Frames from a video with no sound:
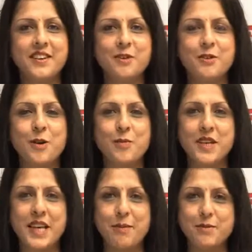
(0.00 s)
from
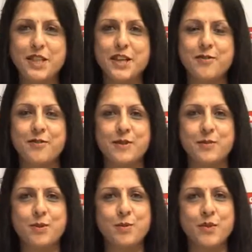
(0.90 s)
Chemtech,
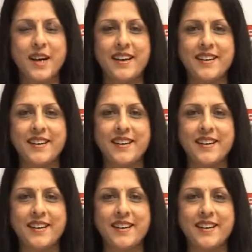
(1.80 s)
Mumbai.